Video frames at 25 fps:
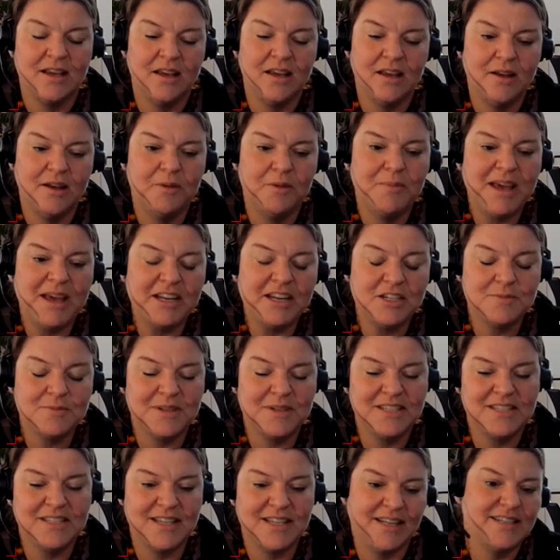
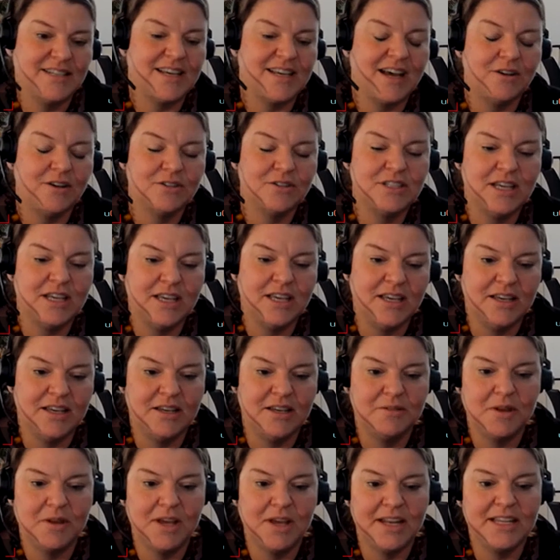management sent out
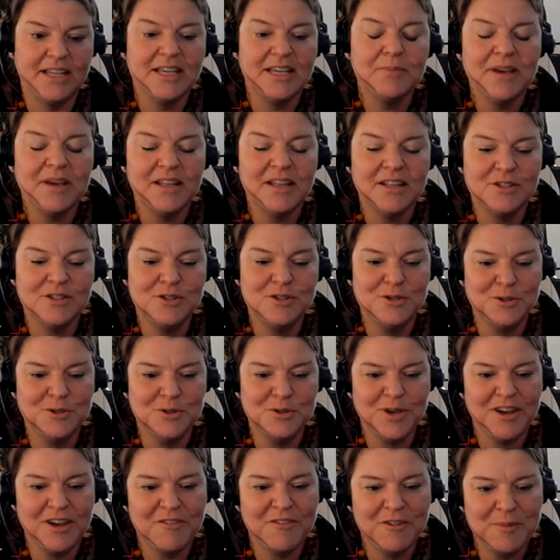an email
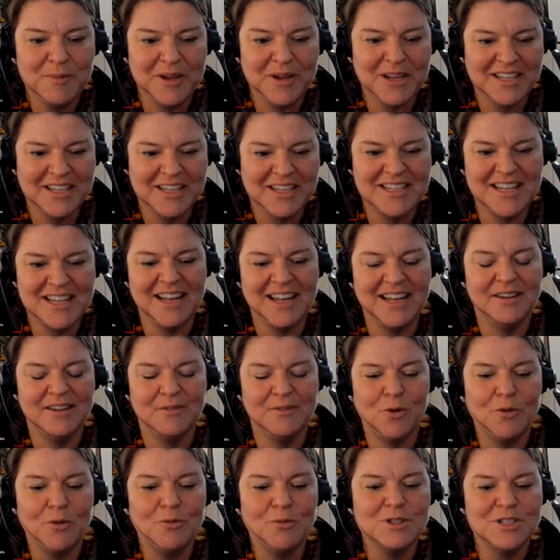to everybody
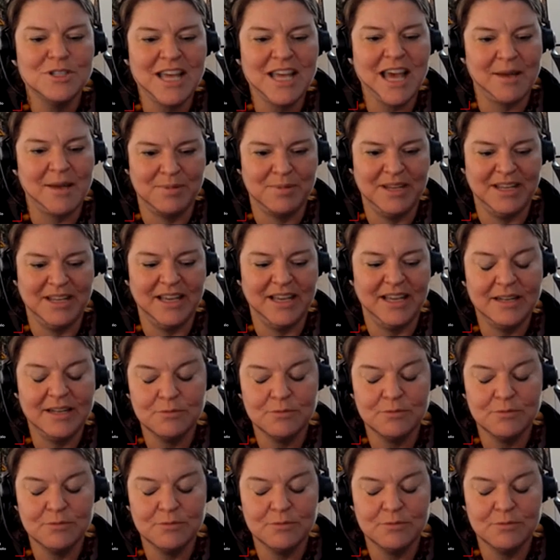telling what was happening.